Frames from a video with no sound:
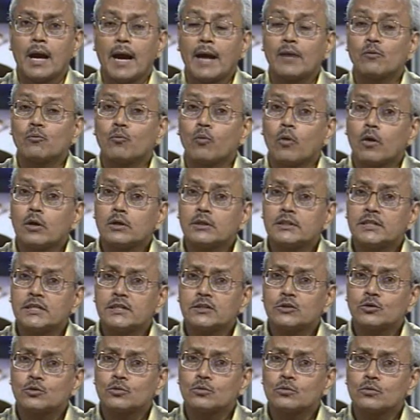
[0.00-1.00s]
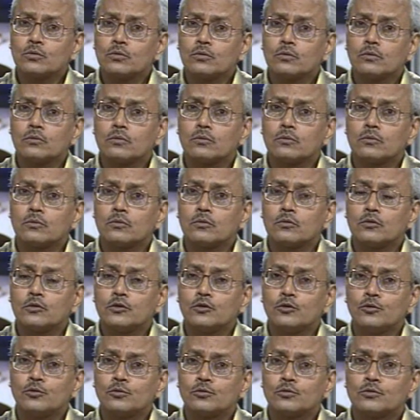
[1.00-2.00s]
and wanted to
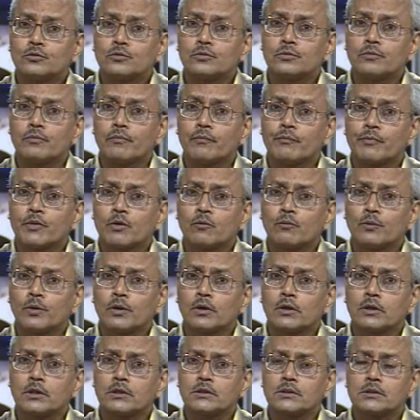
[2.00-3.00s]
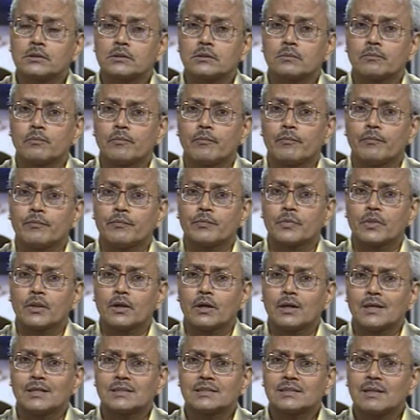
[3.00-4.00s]
use words
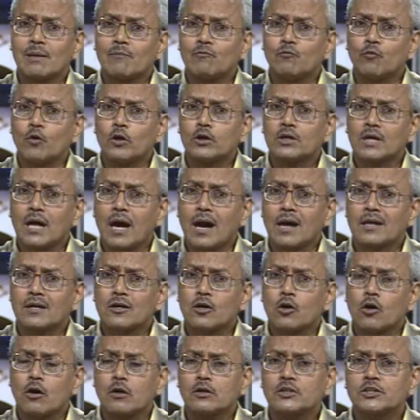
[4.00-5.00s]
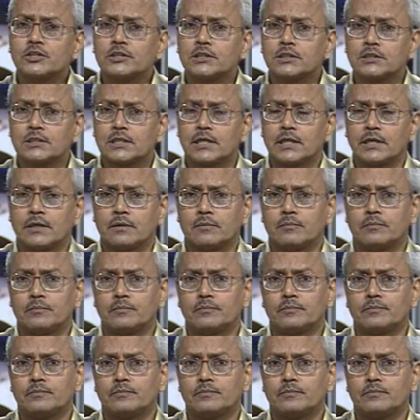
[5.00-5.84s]
somewhat unconsciously,